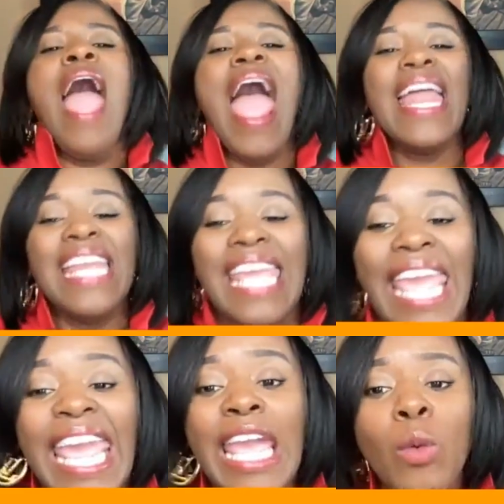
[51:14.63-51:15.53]
and
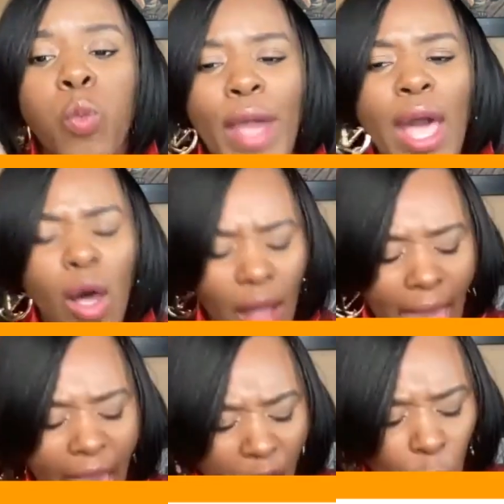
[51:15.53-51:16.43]
He will
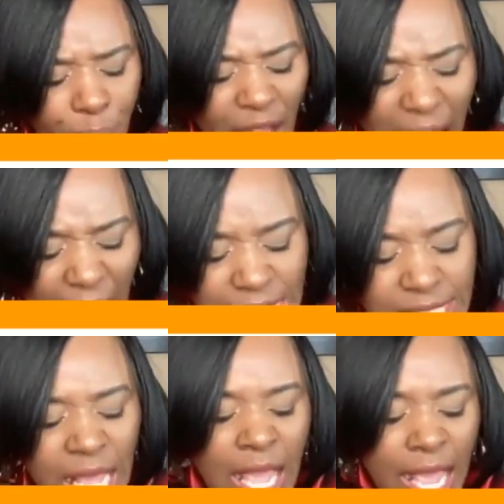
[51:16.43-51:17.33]
help us.
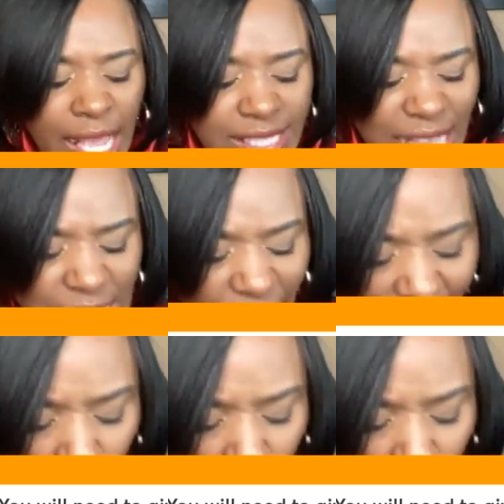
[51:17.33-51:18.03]
He says, I